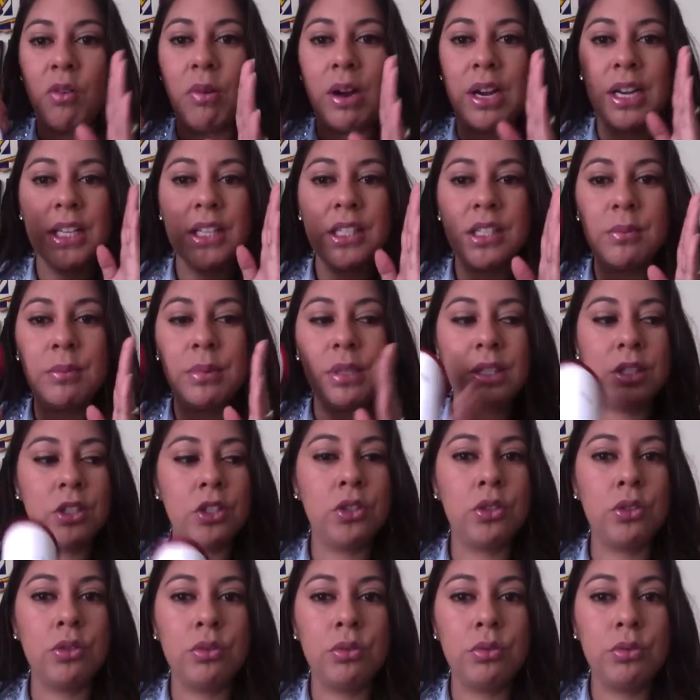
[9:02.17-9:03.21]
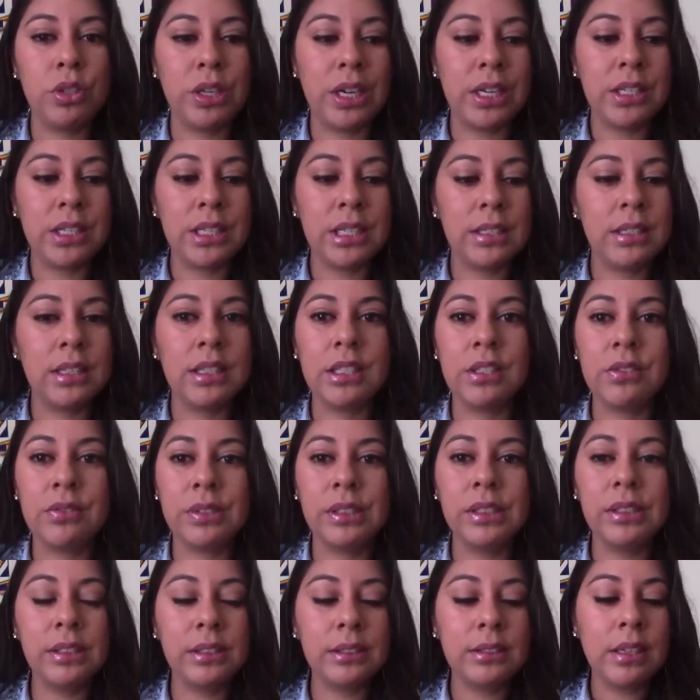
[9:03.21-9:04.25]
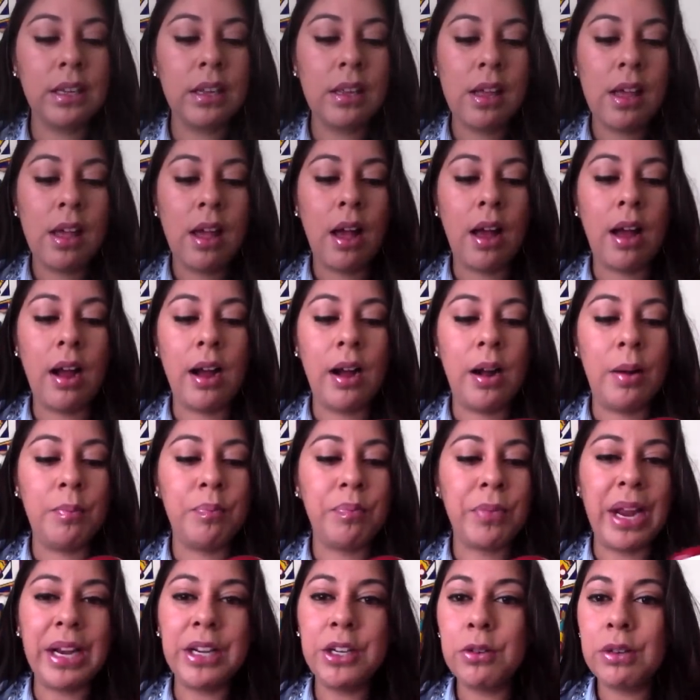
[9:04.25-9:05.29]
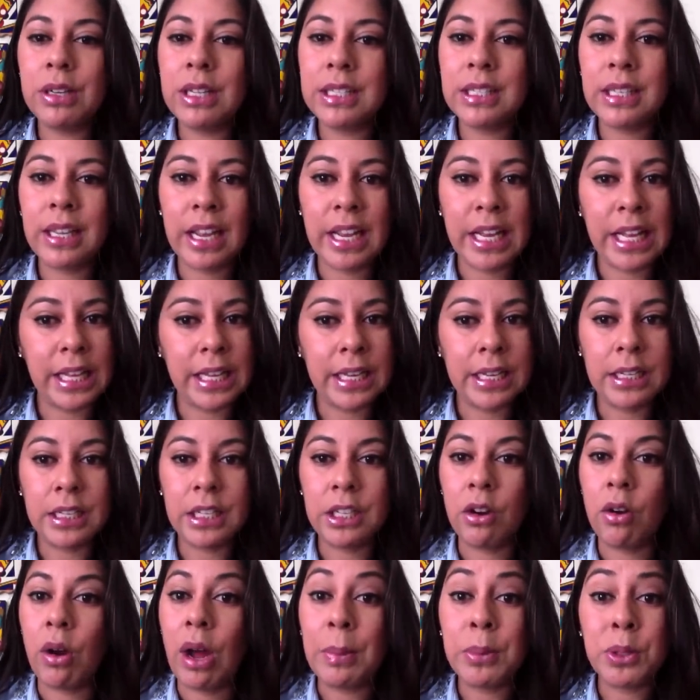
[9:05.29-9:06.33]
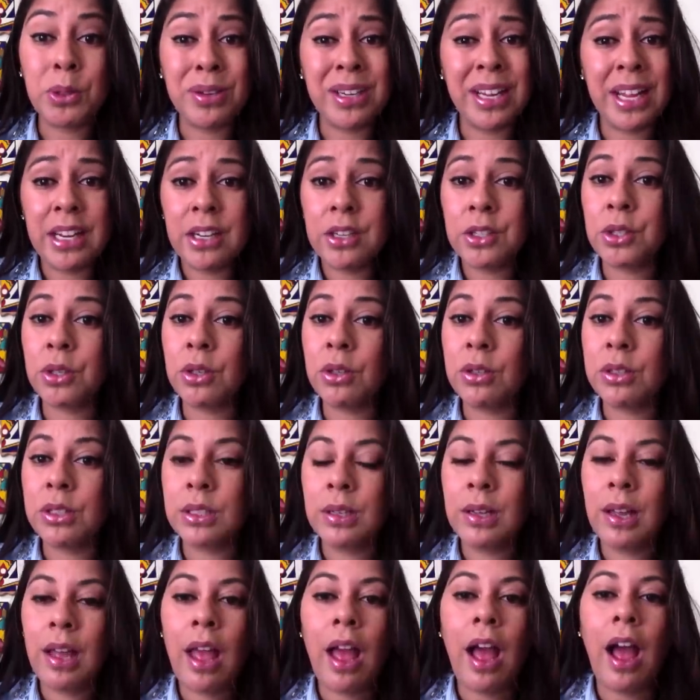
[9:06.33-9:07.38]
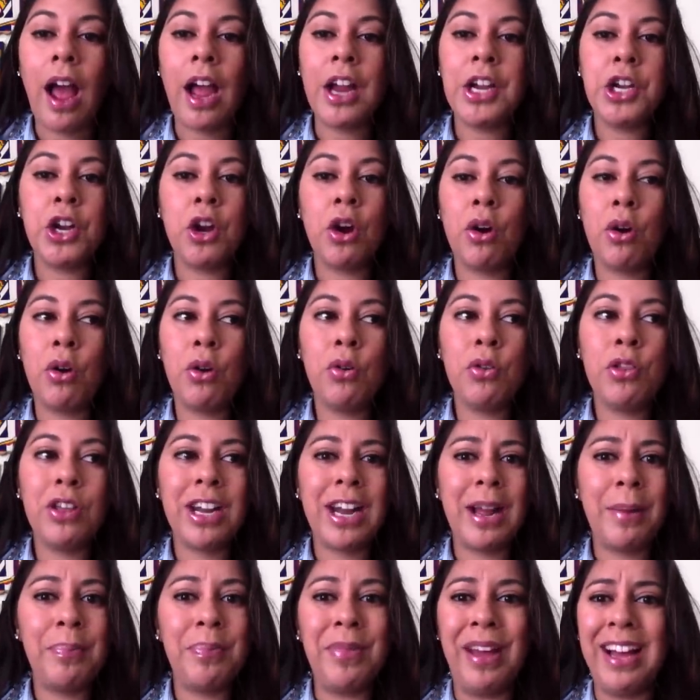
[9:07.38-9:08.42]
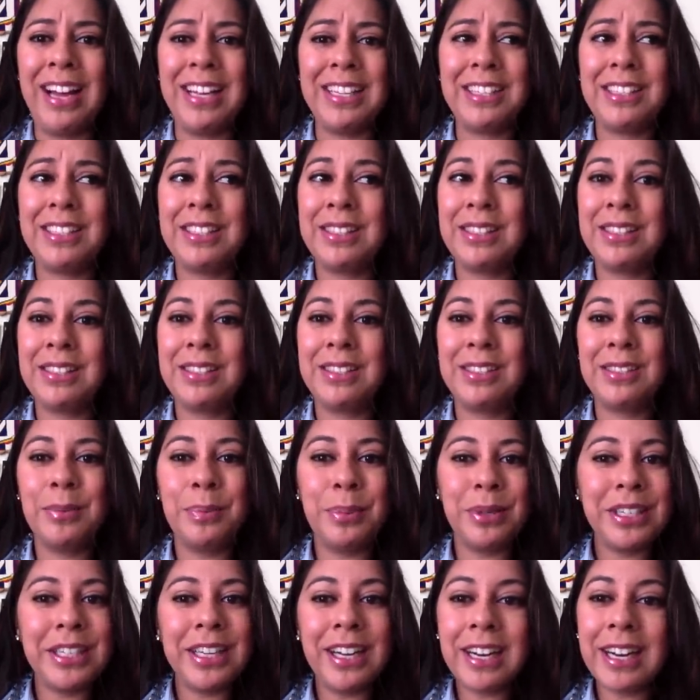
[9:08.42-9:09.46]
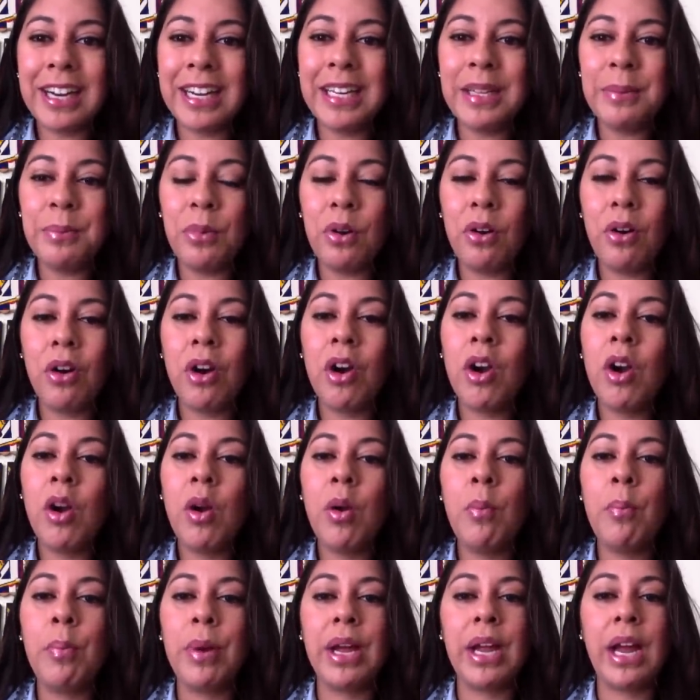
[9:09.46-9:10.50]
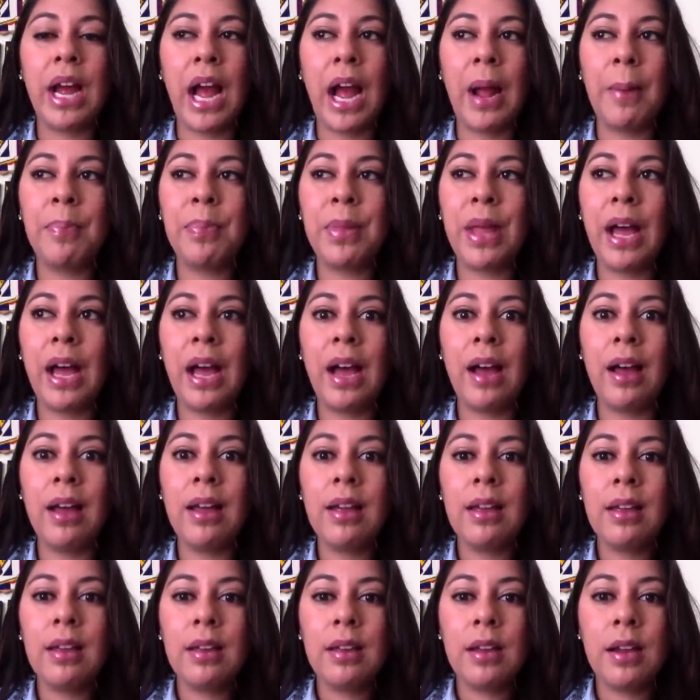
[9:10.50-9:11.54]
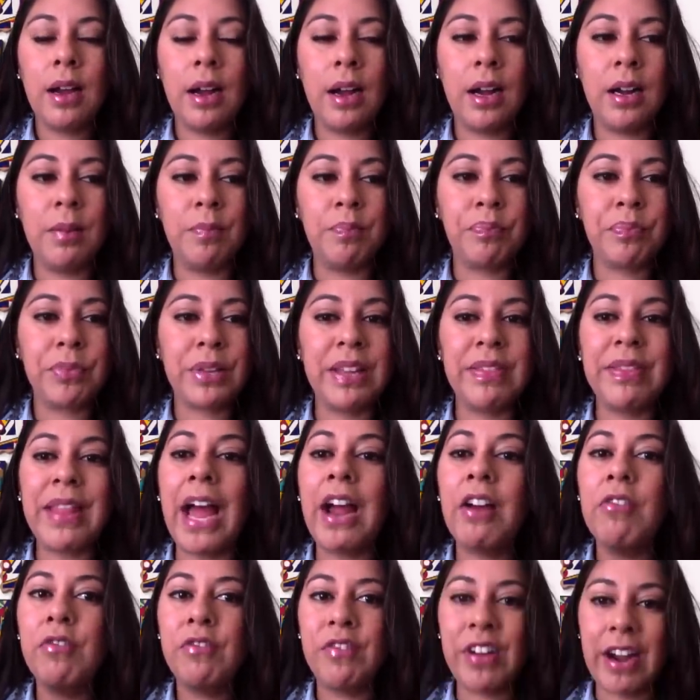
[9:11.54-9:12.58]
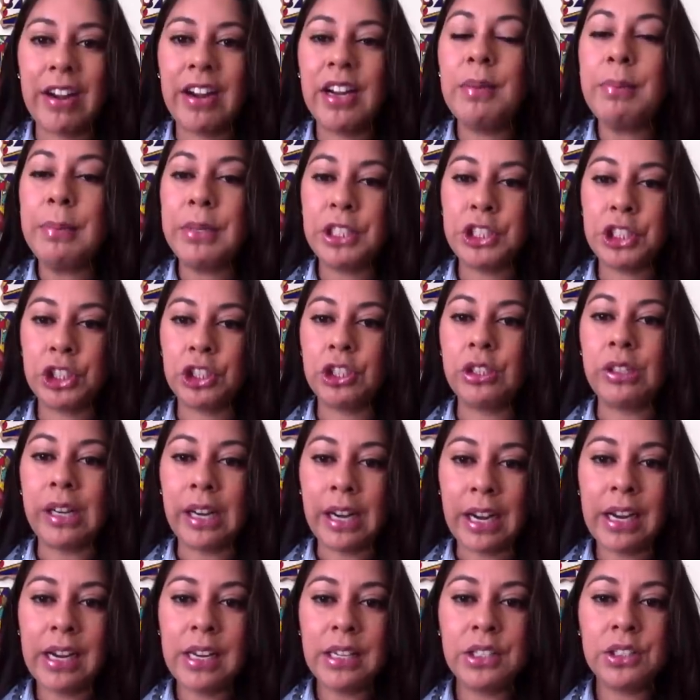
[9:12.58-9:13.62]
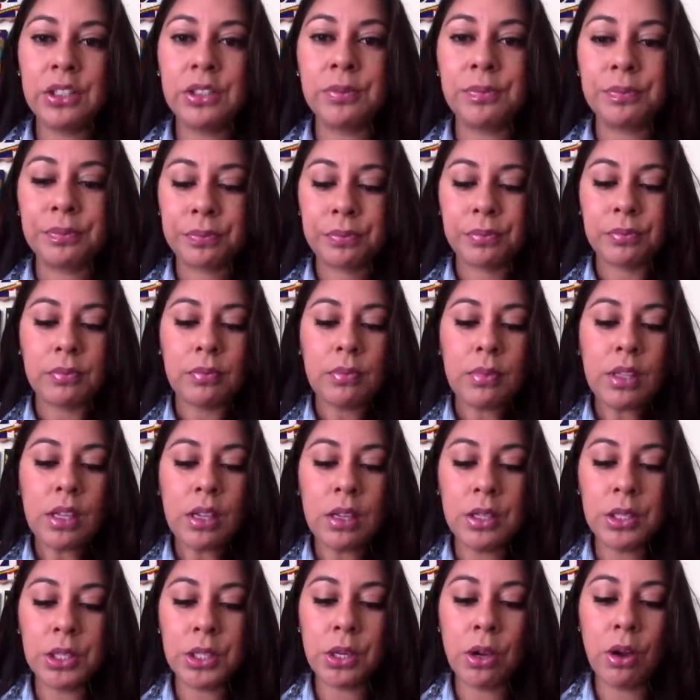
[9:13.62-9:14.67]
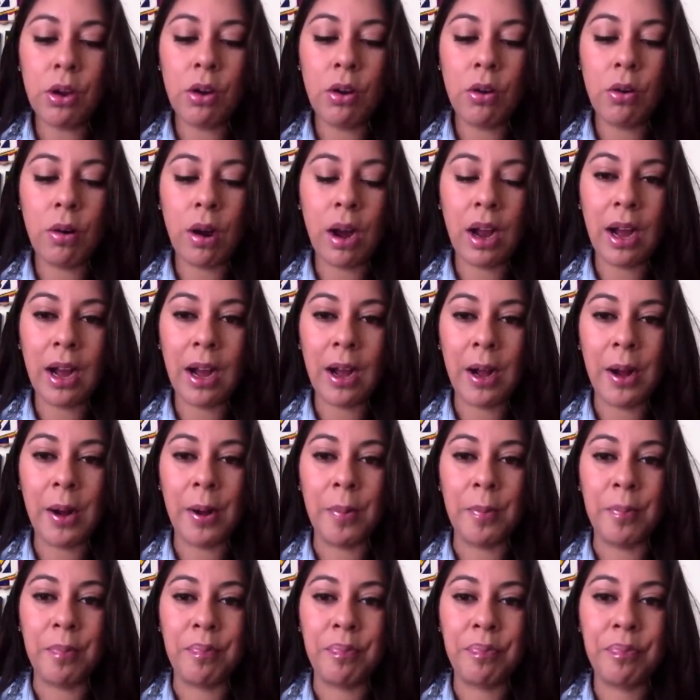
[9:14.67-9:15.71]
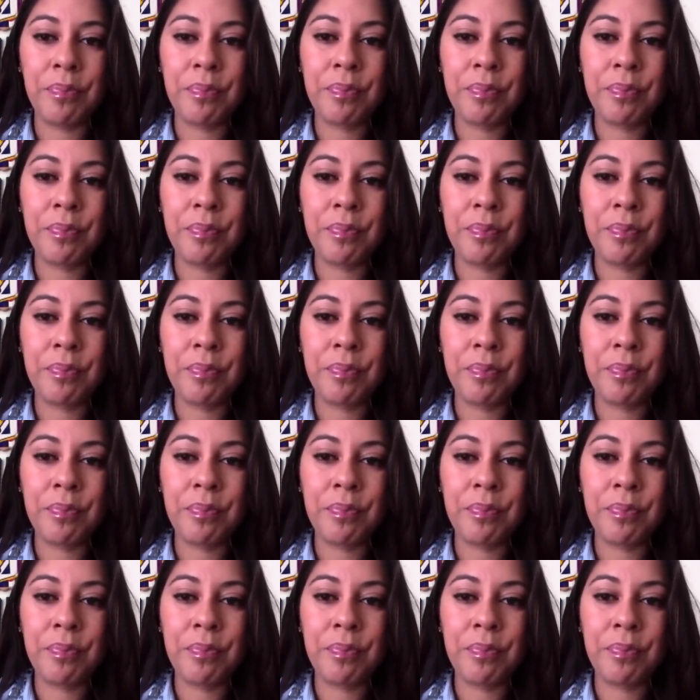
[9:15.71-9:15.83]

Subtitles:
want it to be too drastic, the difference. I do want to say, like, you know, I'm 28 years old. I know that I'm not super young anymore, but I'm not in that very mature age. So